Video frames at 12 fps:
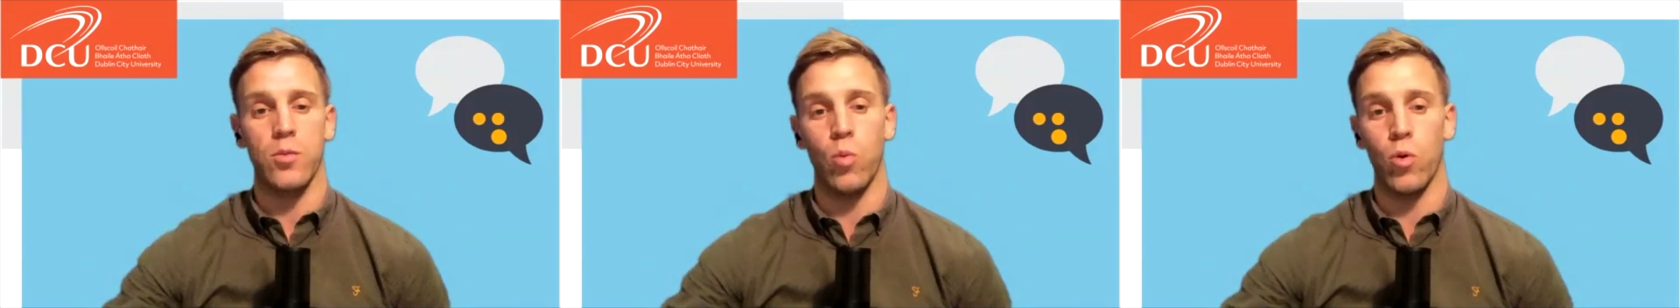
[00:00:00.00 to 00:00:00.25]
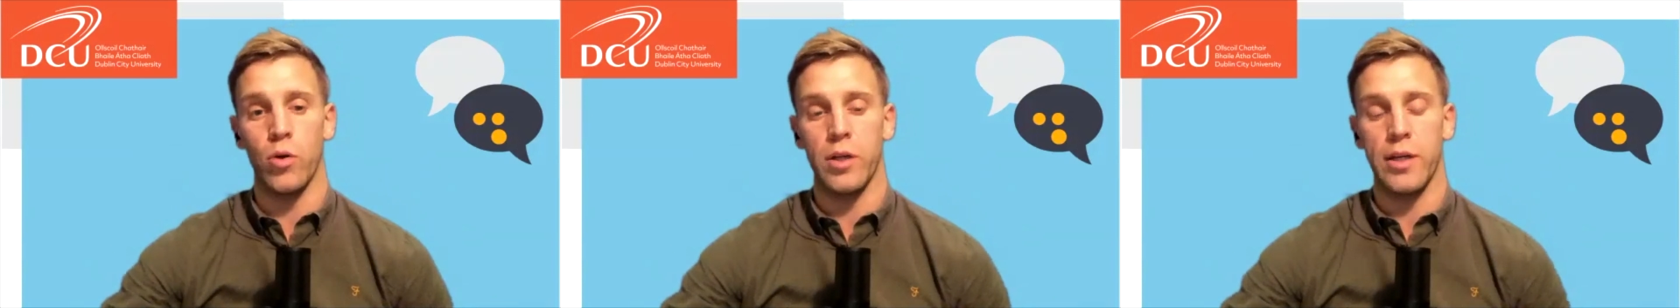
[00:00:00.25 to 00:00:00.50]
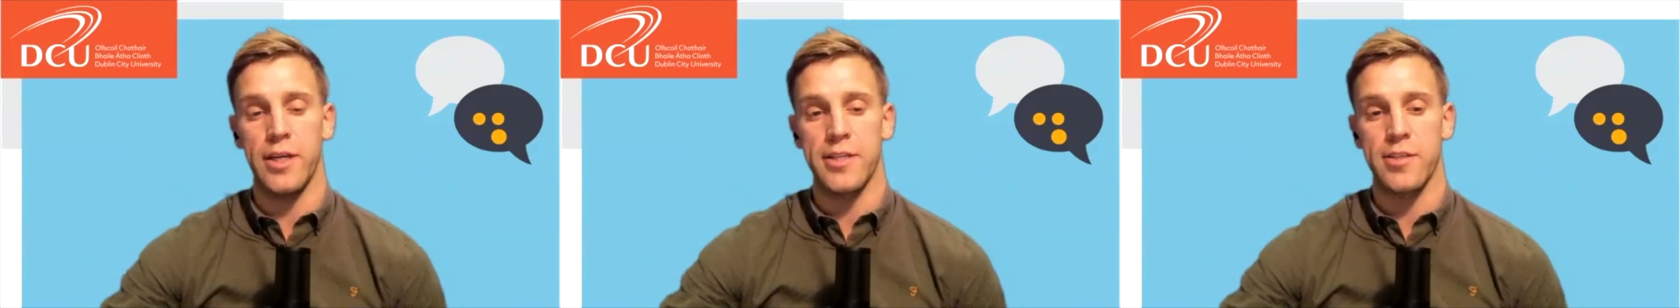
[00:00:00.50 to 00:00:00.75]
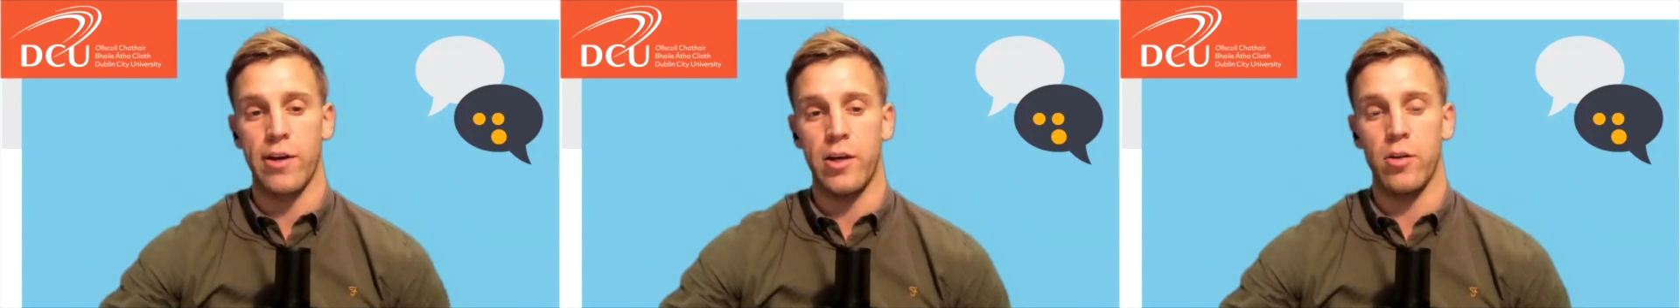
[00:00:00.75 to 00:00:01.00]
One
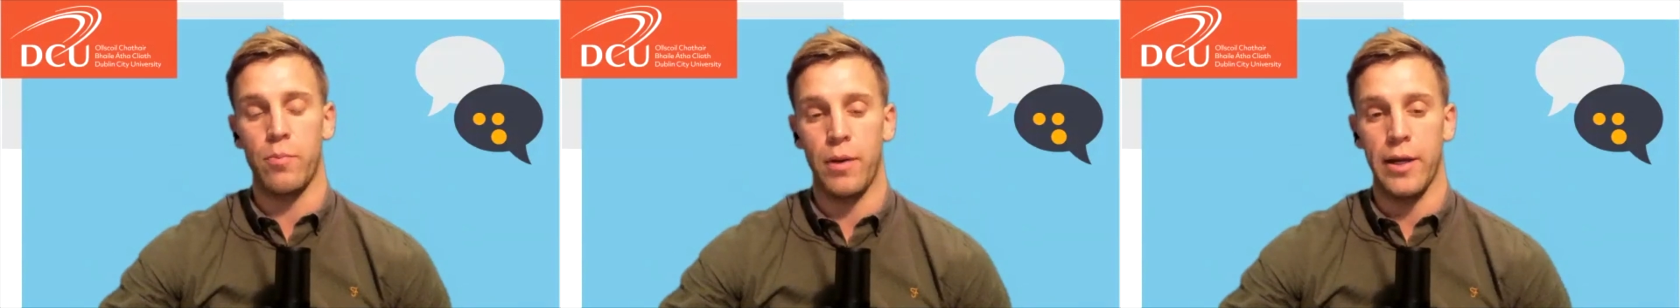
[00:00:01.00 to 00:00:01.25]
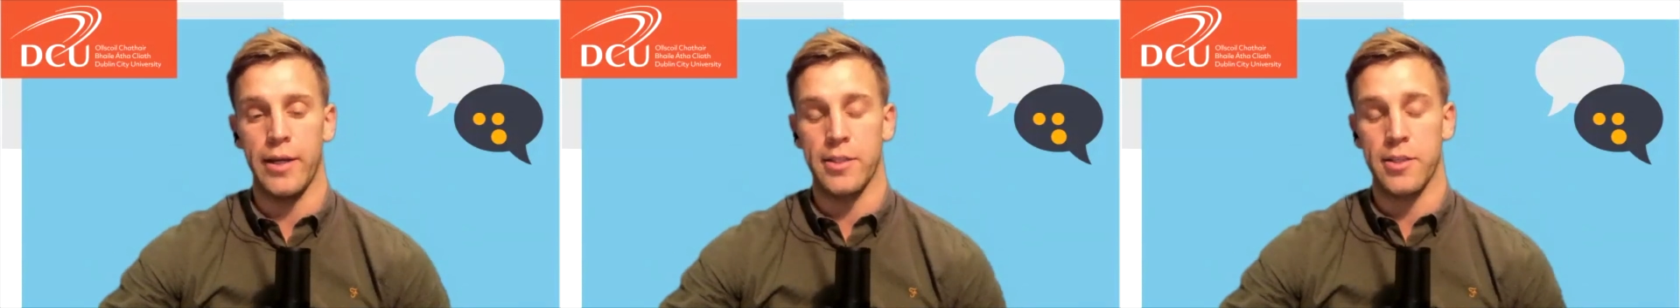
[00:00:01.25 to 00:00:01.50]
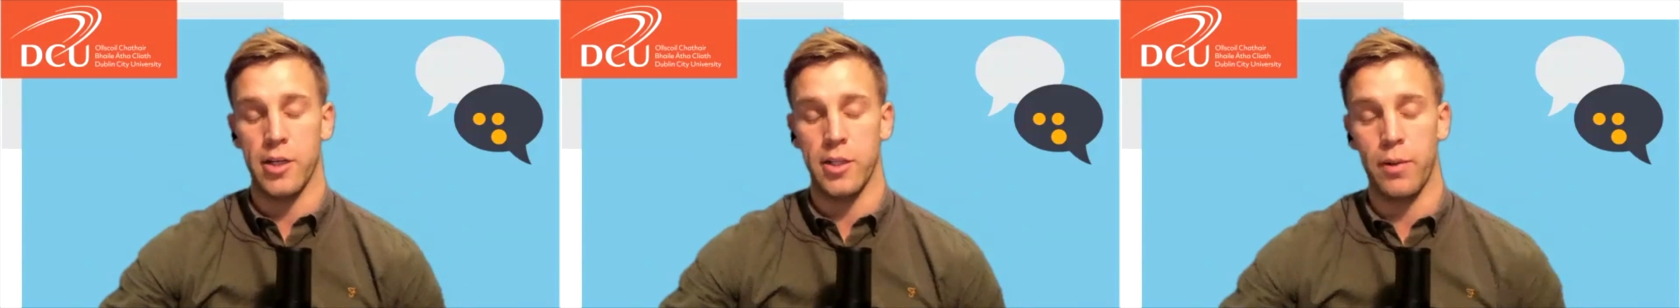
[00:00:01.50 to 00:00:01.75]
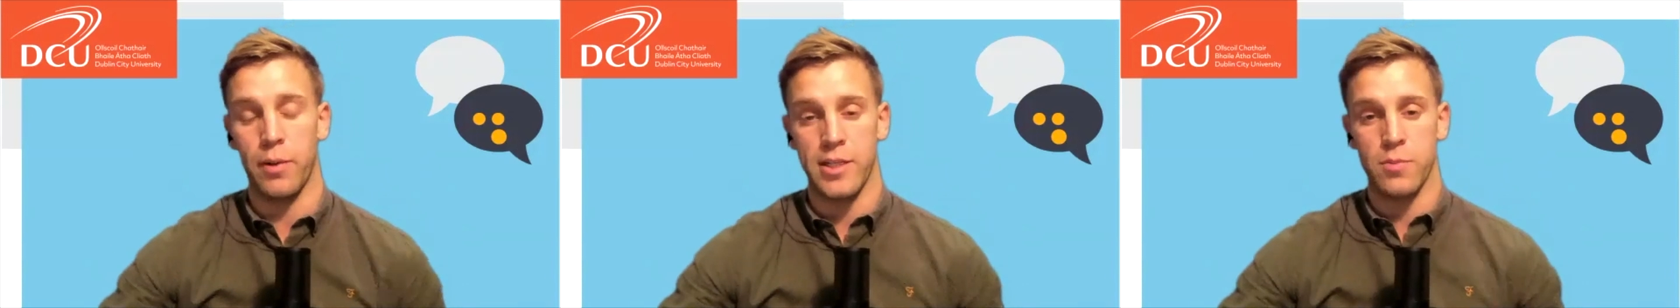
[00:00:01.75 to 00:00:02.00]
is around play, sorry, the
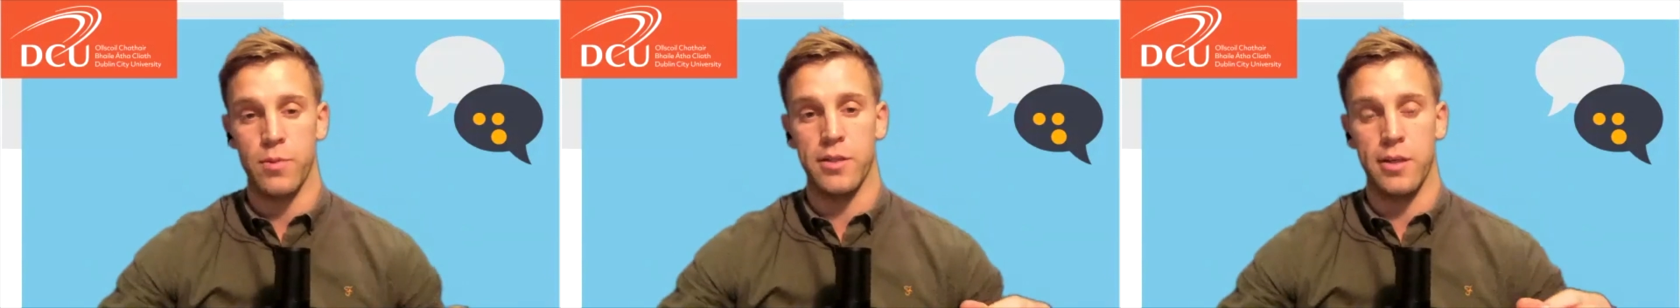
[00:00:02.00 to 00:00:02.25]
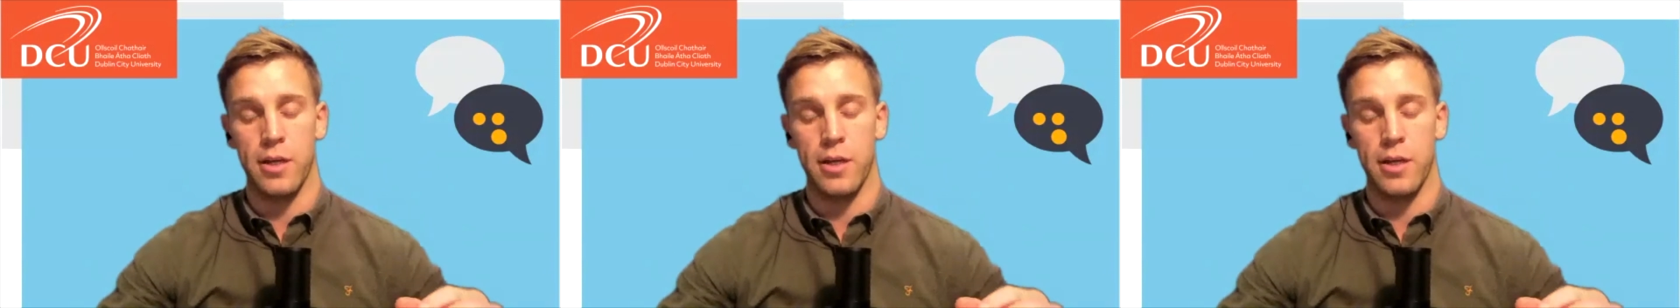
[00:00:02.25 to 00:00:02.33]
placement,